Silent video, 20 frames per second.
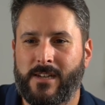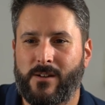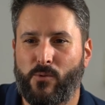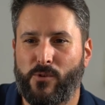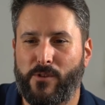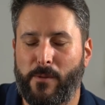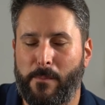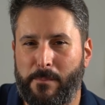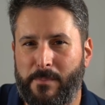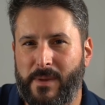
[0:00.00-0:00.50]

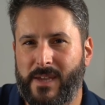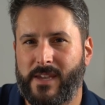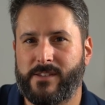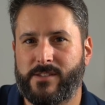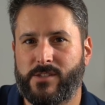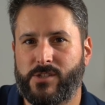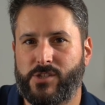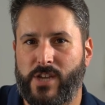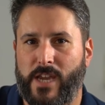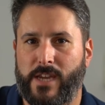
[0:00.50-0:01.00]
where the
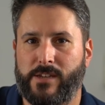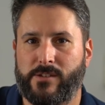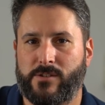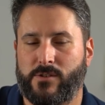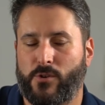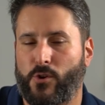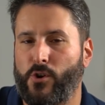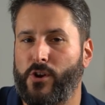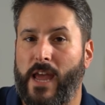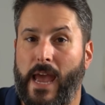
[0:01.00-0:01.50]
biggest
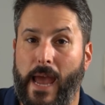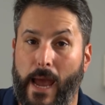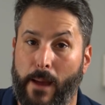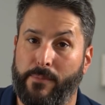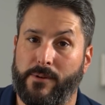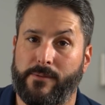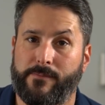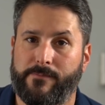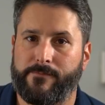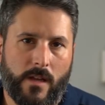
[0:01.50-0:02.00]
changes are gonna
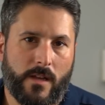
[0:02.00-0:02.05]
happen.